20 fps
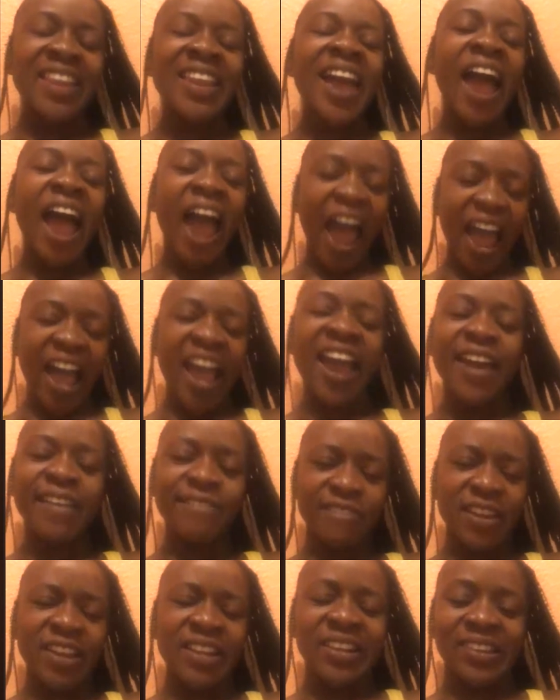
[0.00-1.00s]
I have a
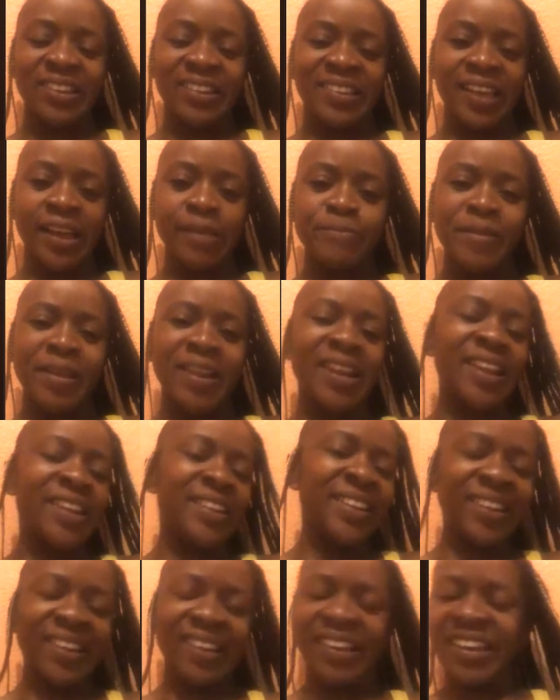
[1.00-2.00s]
disability,
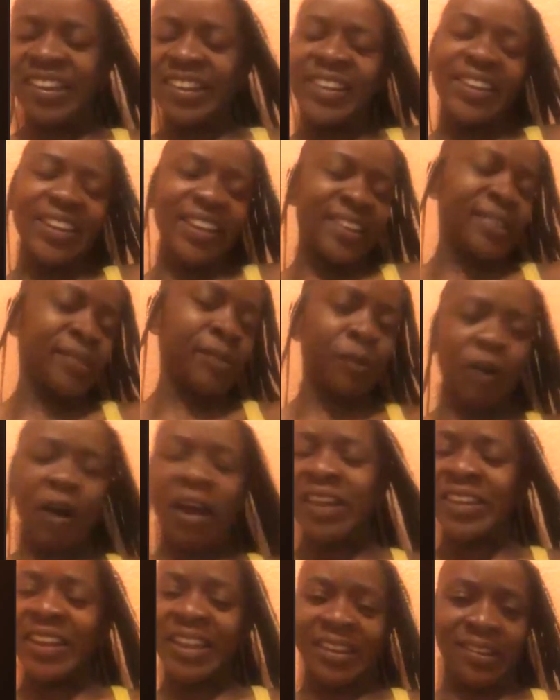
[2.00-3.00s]
it is what it
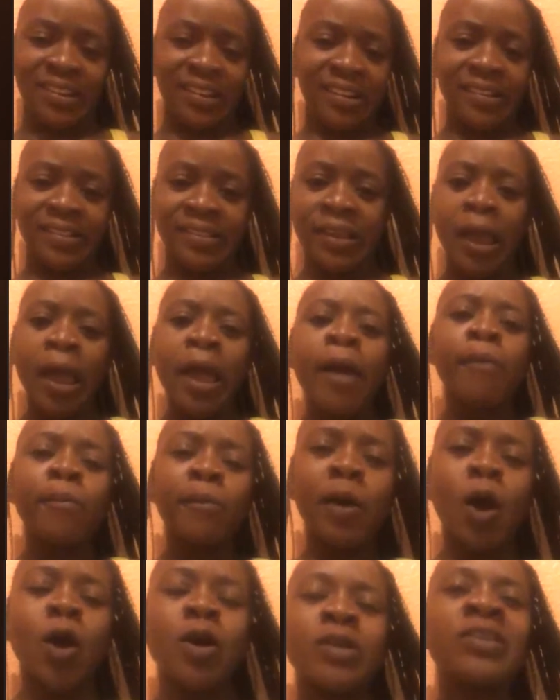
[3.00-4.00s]
is.
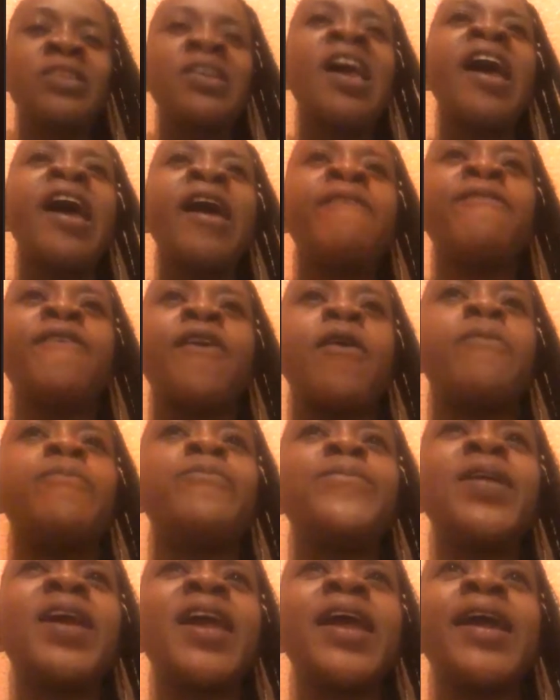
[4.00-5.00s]
Because for
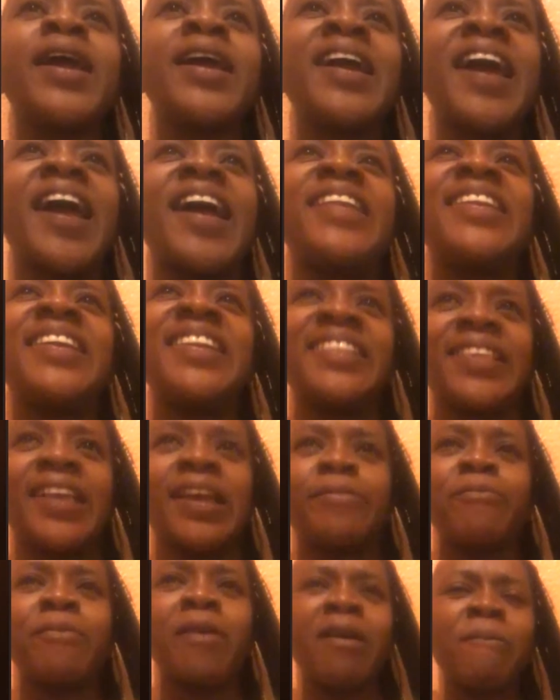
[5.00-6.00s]
me, and it's a
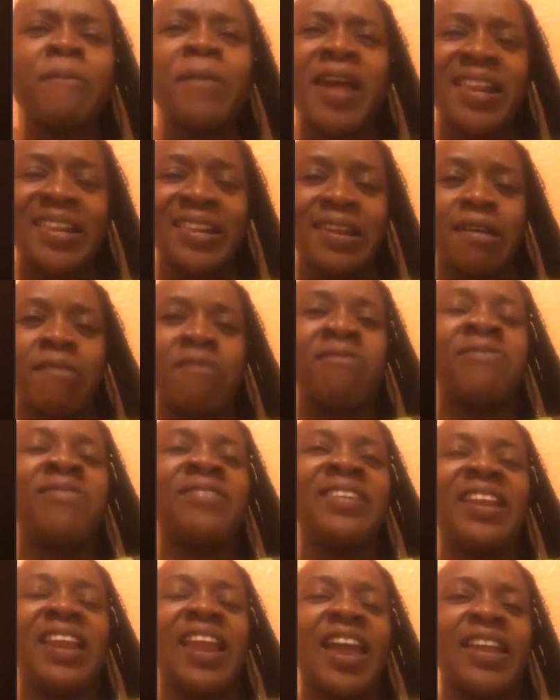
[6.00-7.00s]
moment of
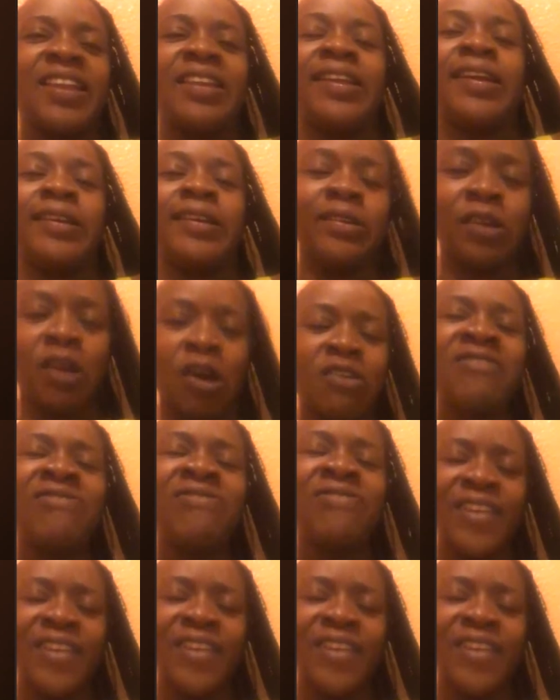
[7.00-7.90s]
learning, don't feel